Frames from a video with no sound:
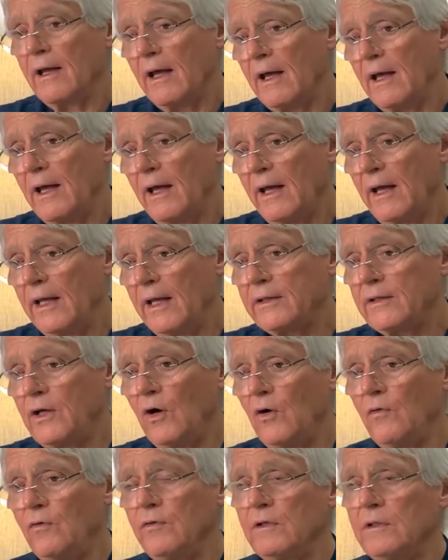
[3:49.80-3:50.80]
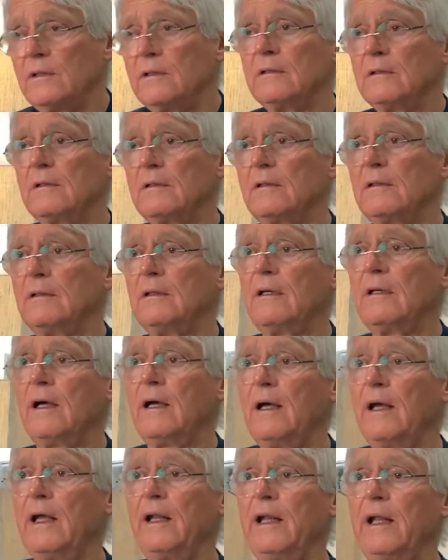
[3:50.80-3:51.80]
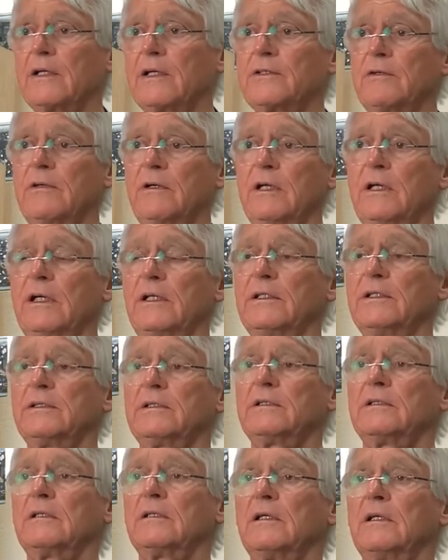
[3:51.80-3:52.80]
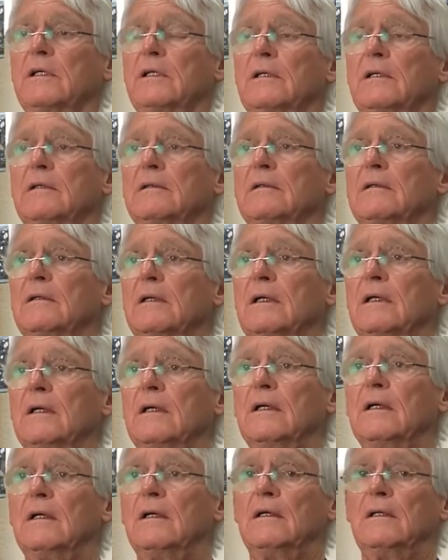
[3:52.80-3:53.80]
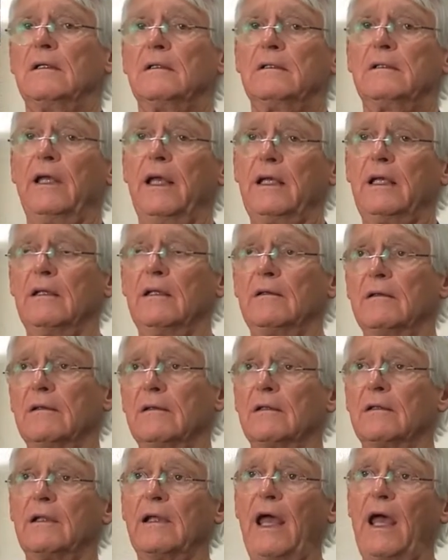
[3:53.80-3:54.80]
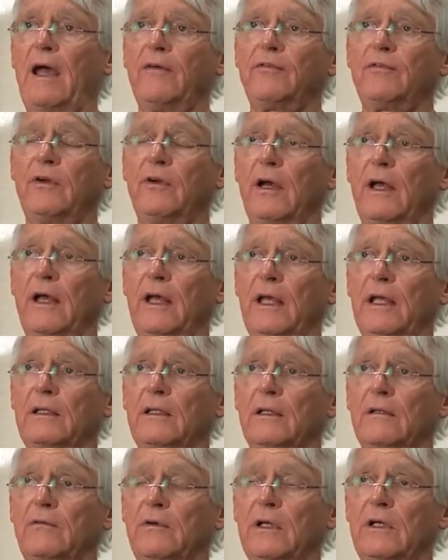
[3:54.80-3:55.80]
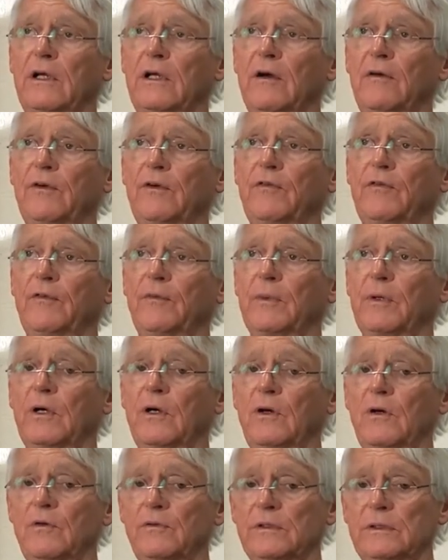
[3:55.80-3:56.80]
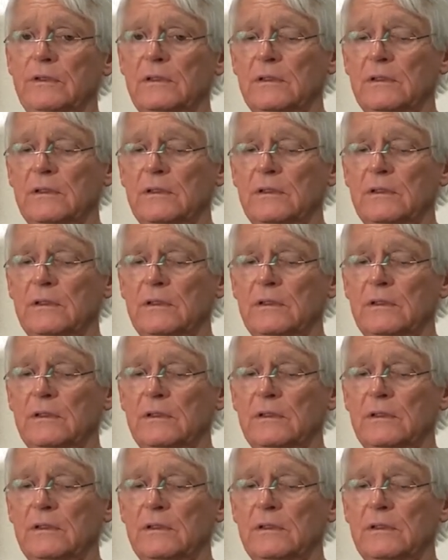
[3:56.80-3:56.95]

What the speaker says: I had COVID. I had x-rays taken after I had recovered from COVID,